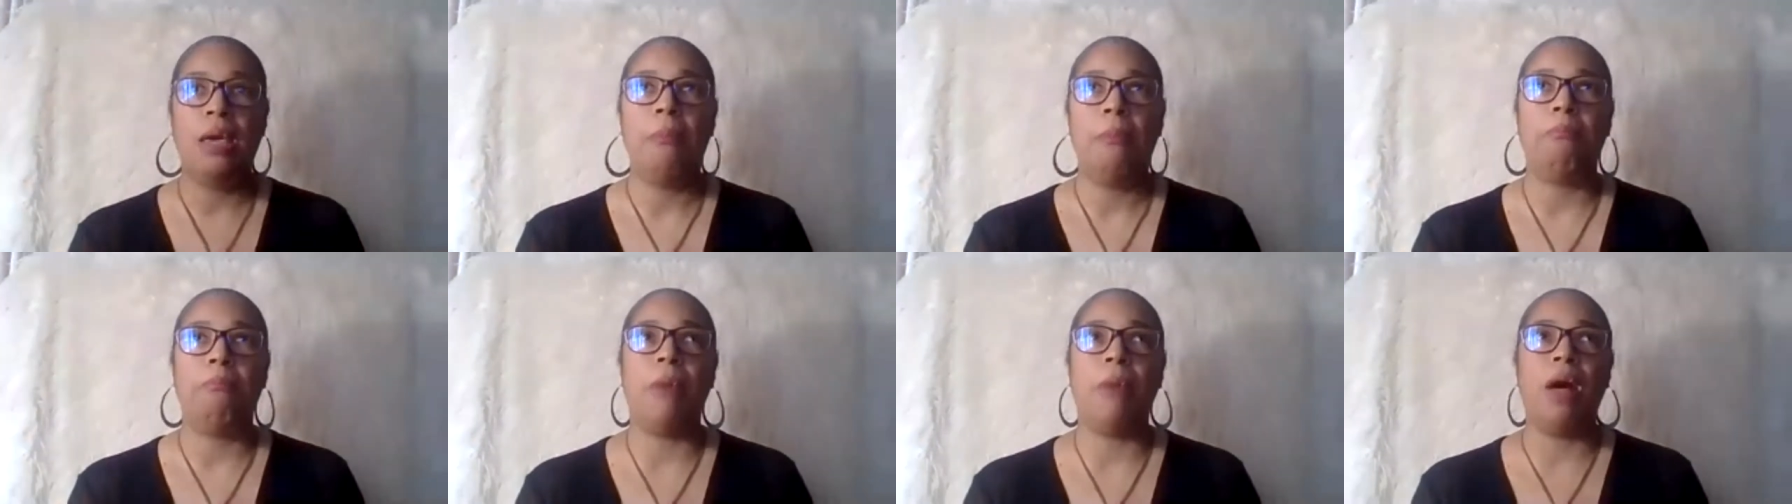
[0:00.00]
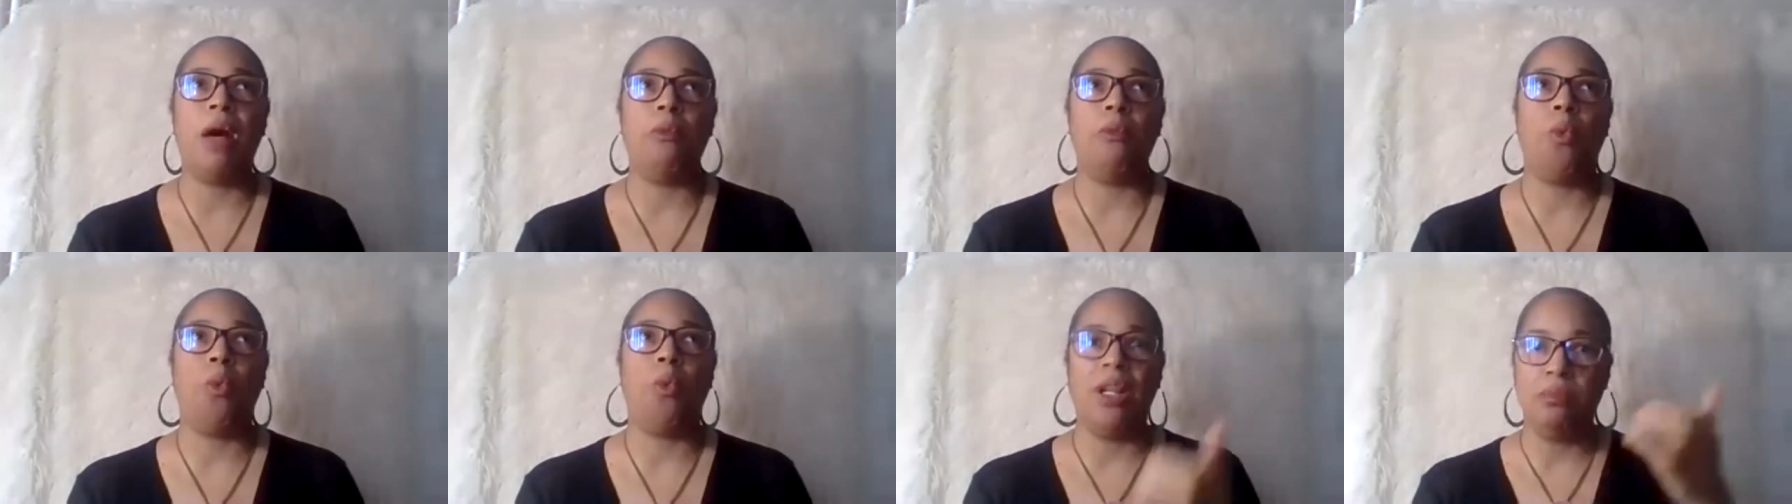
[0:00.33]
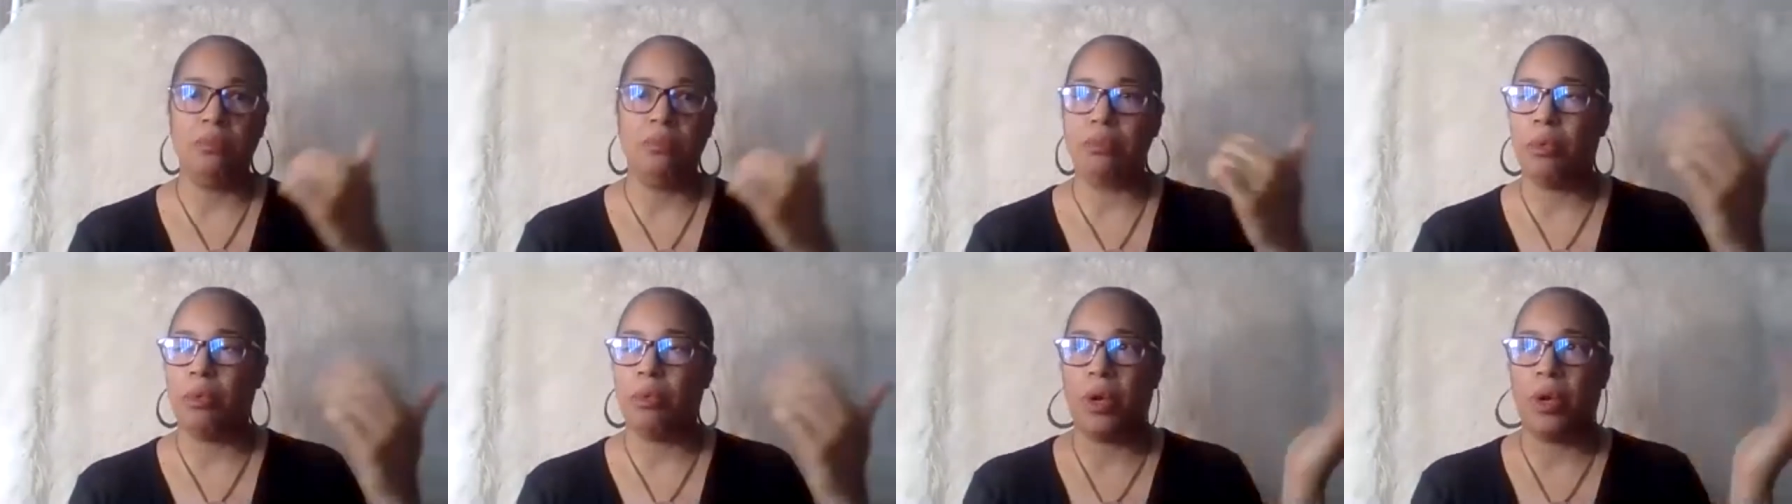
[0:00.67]
One
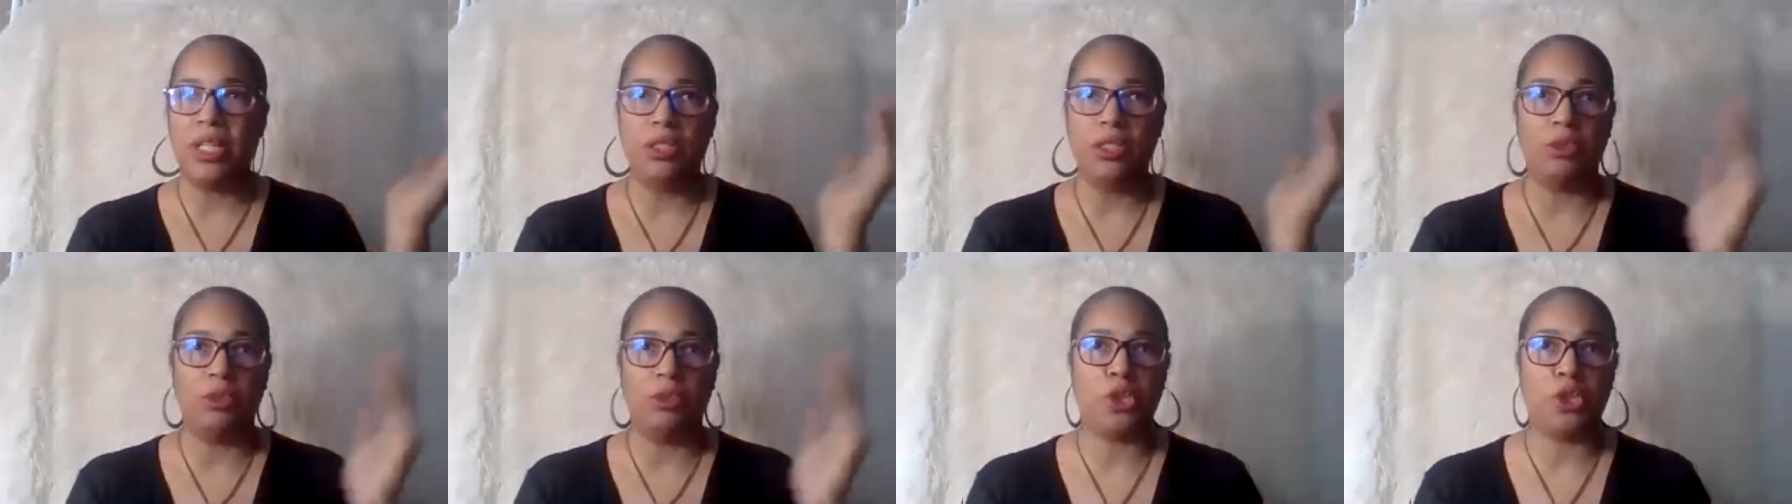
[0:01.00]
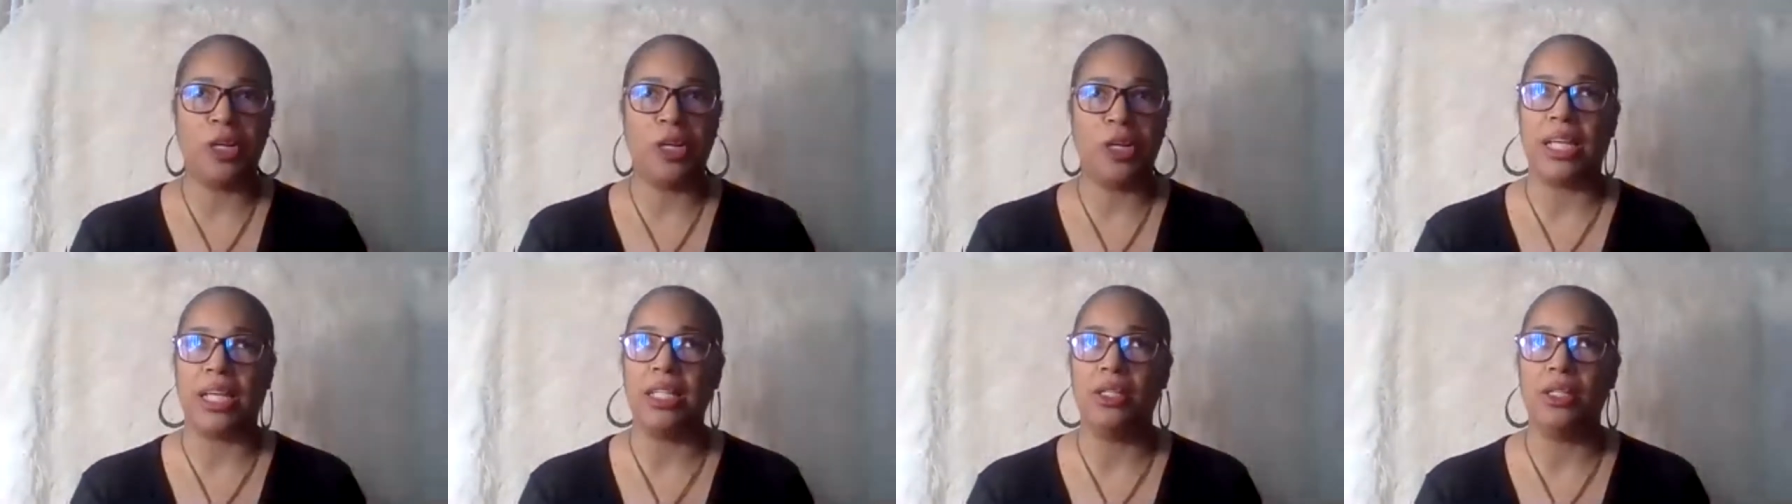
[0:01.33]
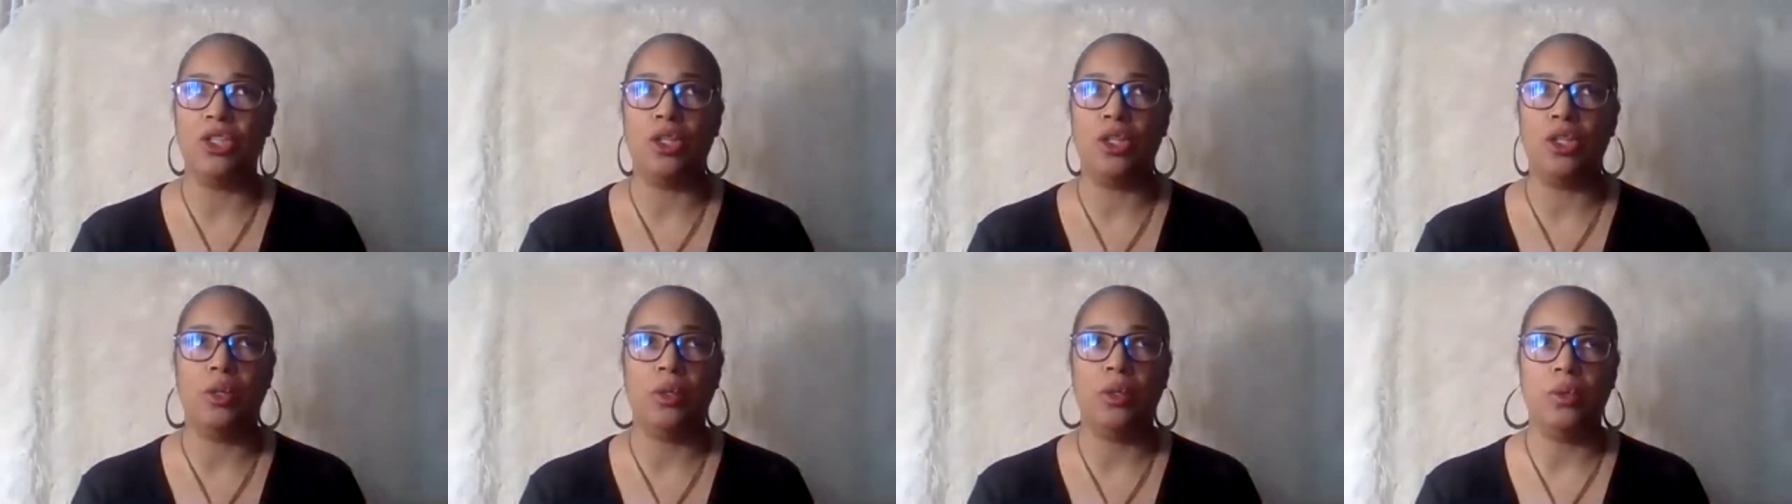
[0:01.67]
trick is
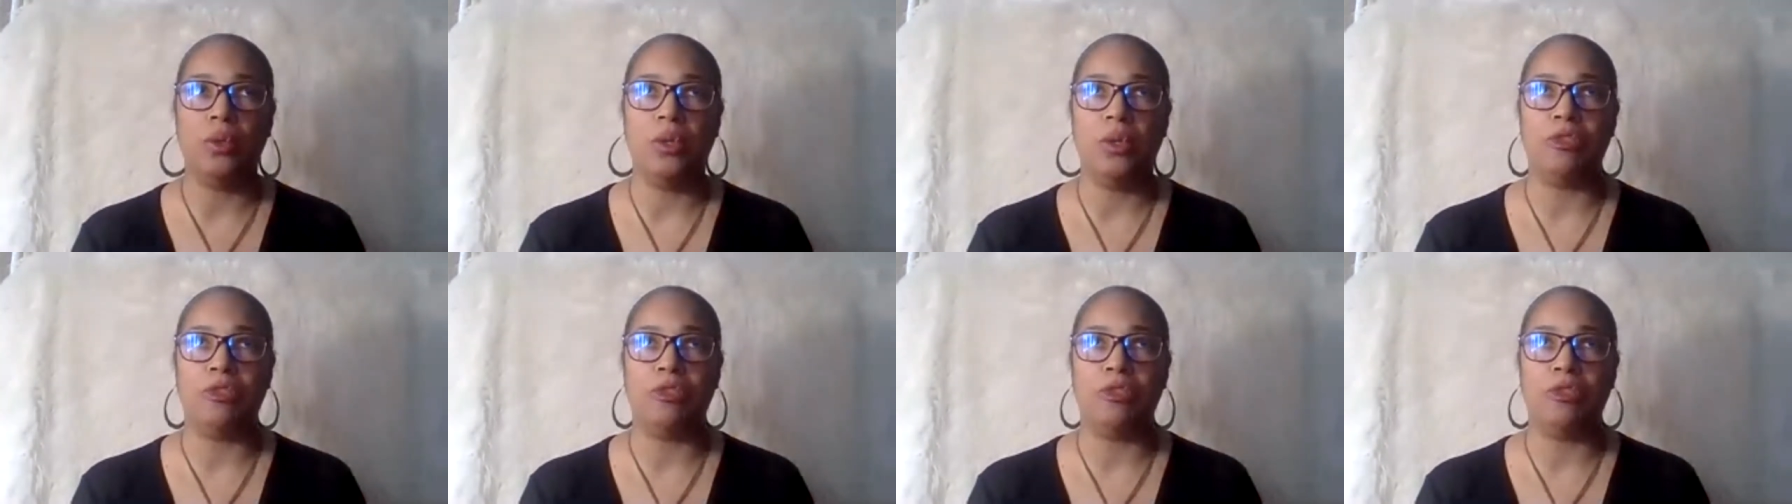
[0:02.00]
to, if